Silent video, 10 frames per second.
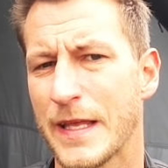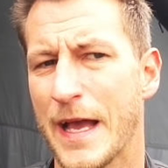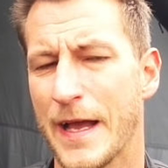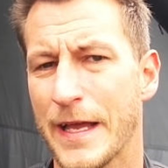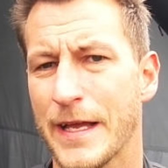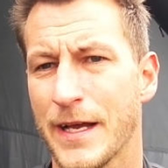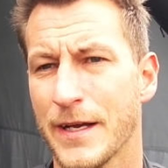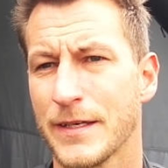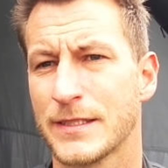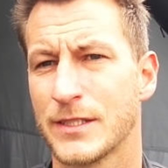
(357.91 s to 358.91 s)
Yeah.
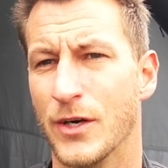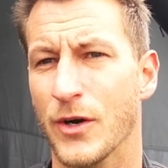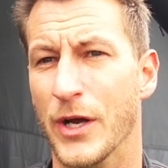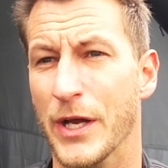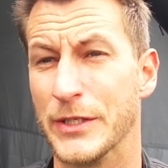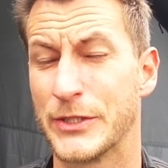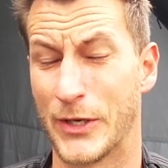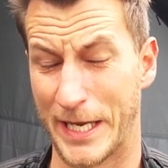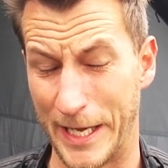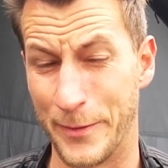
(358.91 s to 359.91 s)
So
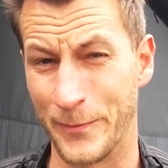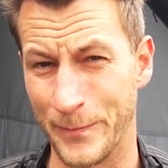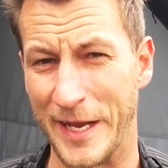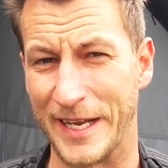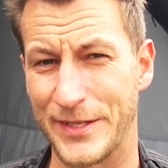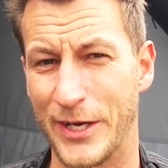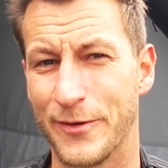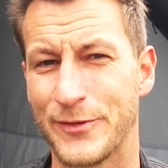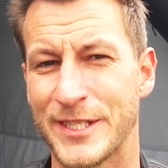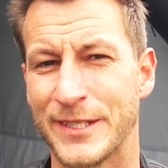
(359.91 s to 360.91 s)
again, back at the
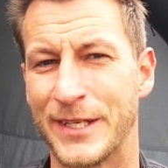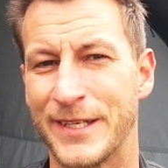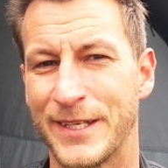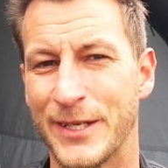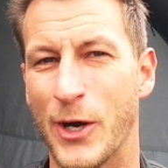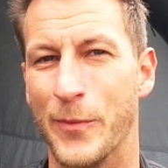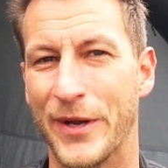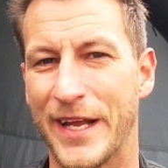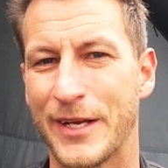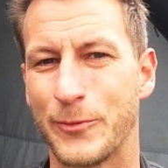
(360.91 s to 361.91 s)
office in
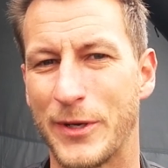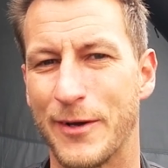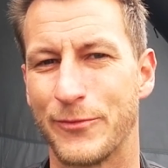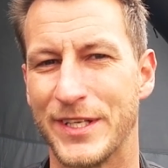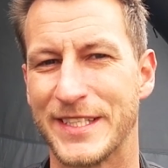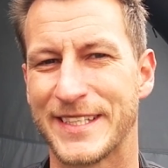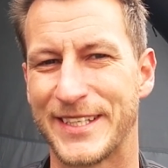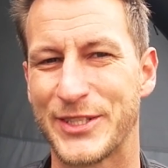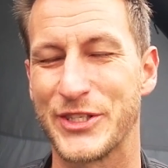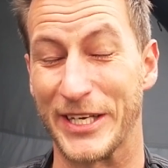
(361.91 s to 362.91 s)
Copenhagen, we have these
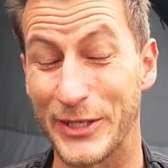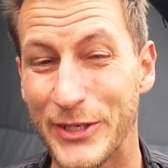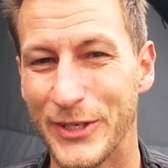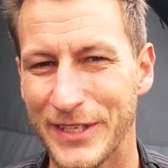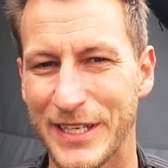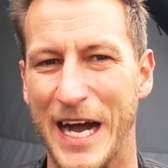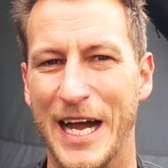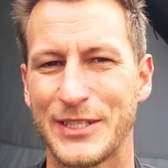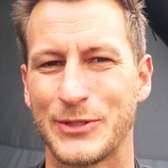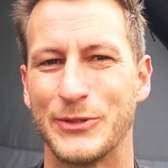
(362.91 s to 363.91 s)
technical
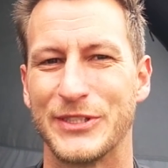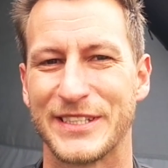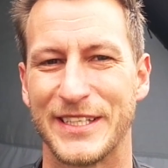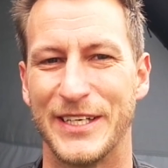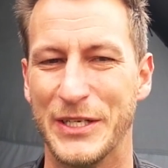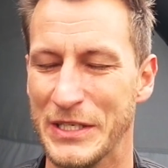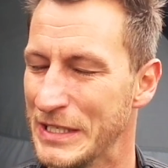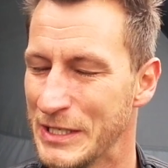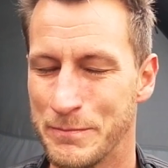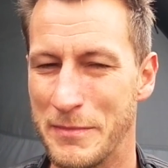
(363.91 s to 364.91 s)
guys who is
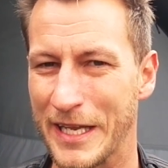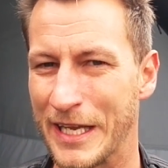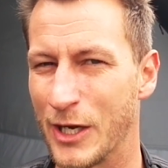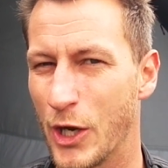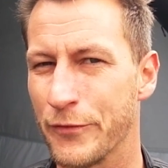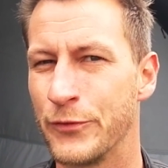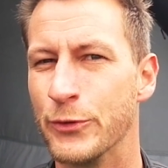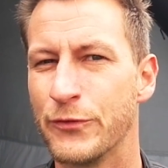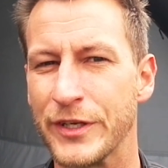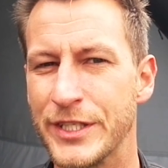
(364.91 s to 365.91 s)
making a lot of new
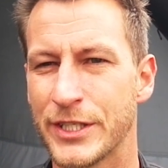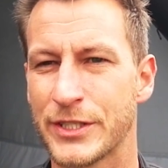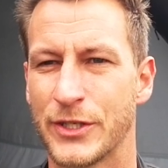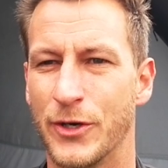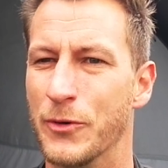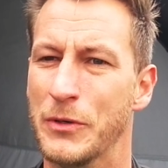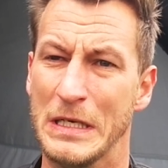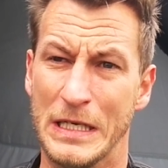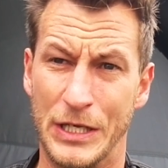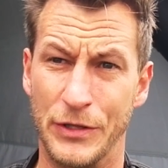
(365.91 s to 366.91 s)
features. So
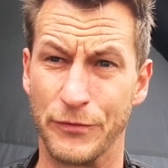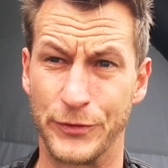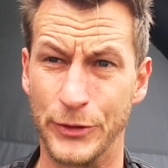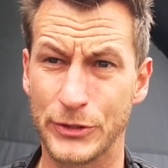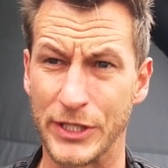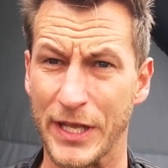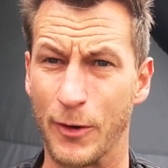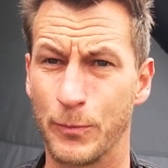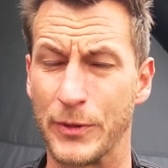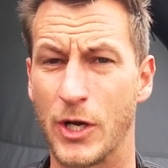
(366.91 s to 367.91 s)
in the future, there
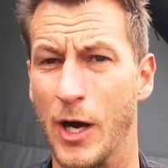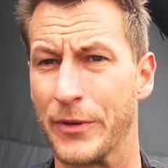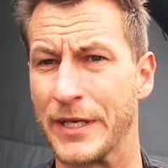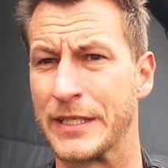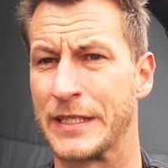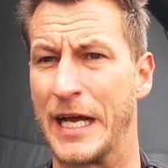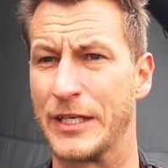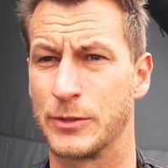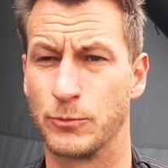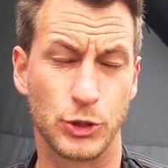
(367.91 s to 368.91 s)
will be coming like
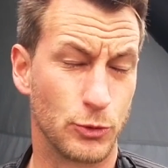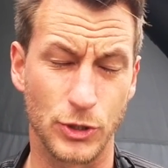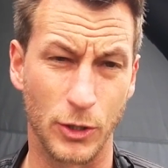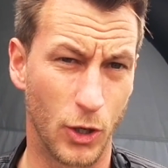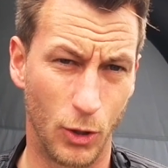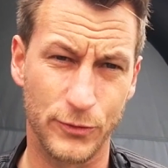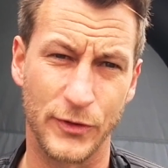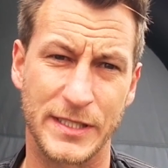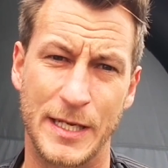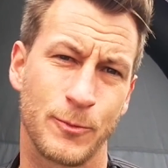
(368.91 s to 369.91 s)
some shoots on goals,
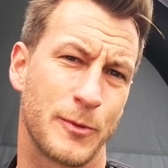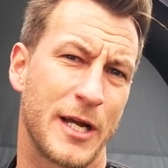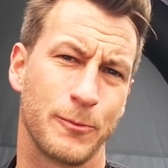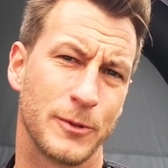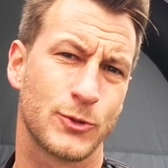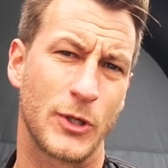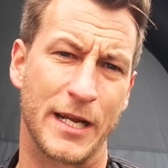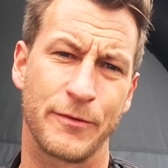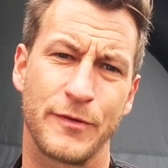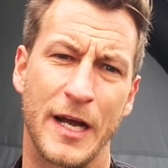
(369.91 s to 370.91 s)
for example, where we'll track
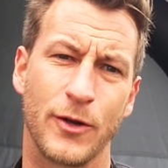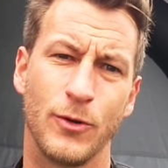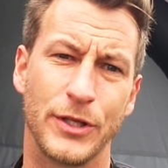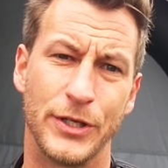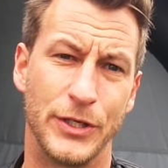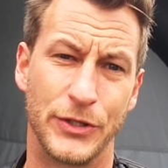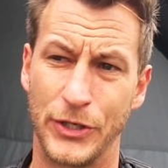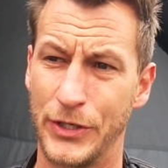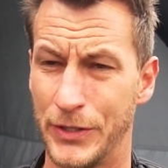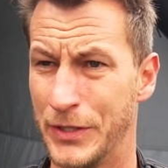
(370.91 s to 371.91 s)
and find all
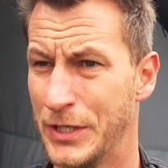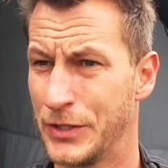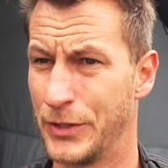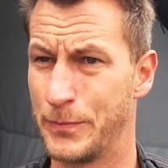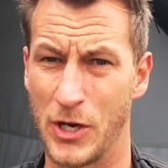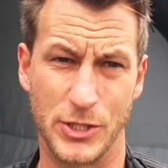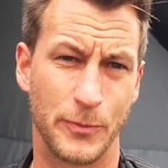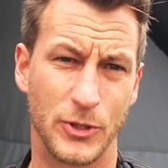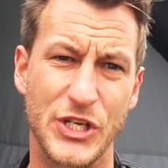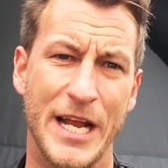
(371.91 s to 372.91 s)
the
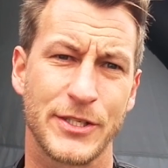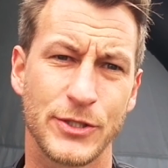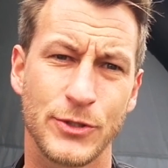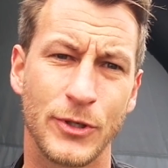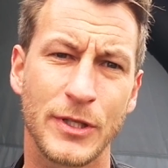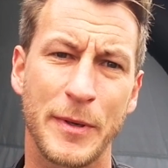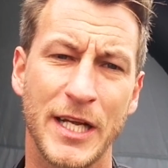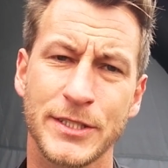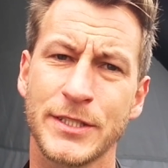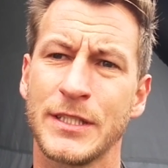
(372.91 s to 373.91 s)
possible chances during the
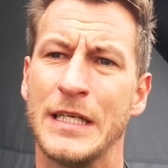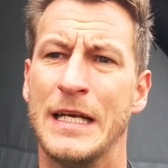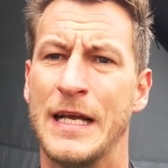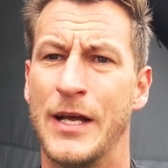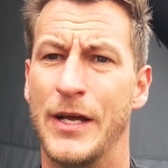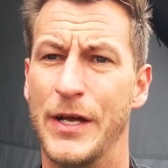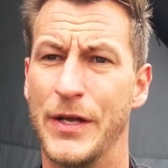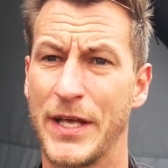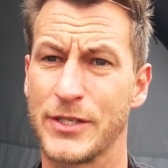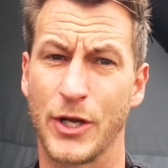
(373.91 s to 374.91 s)
matches.
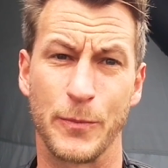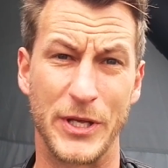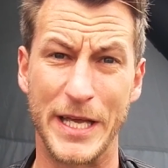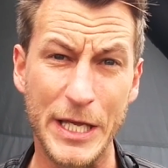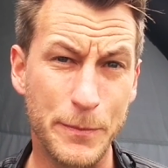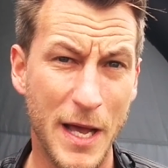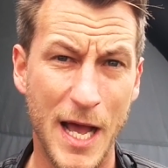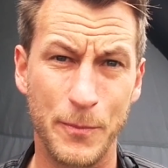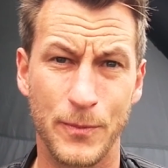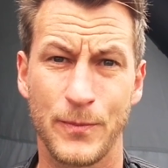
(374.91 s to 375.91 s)
There's gonna be a heat
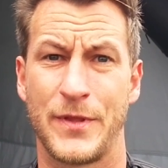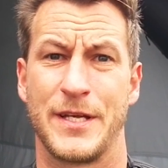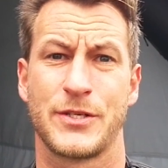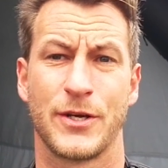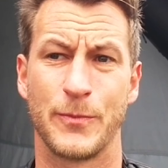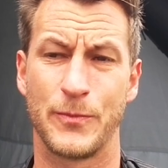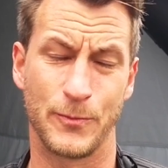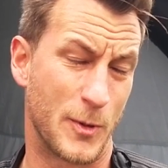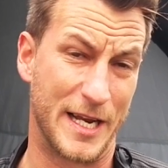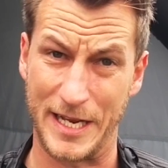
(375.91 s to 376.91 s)
map. There's gonna be
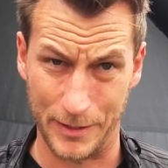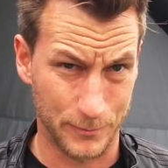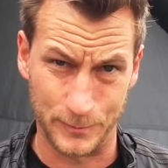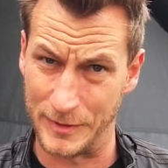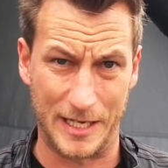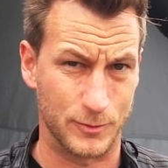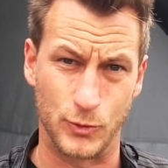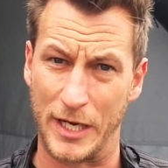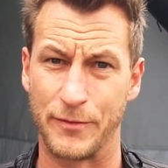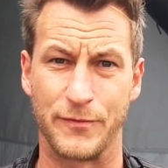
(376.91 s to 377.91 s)
where you can
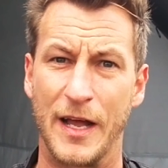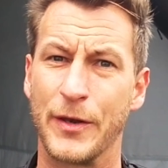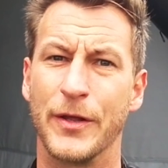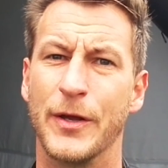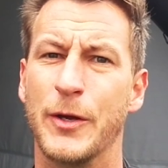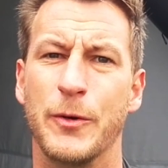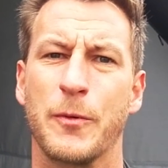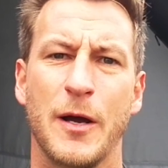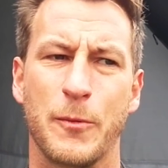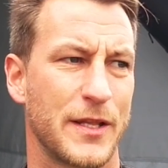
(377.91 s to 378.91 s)
track and find
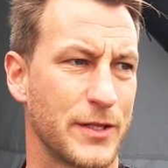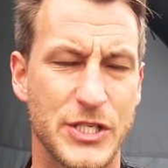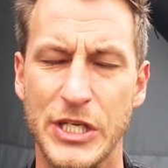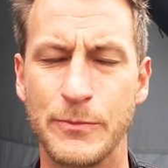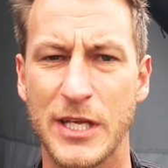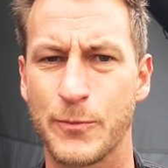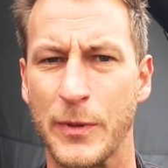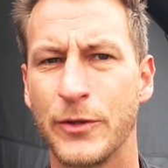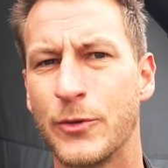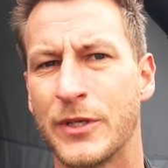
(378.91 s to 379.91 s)
where the teams has
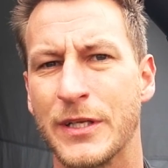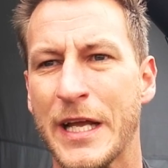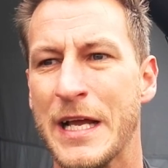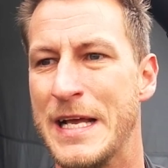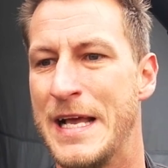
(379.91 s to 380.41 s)
been during the day.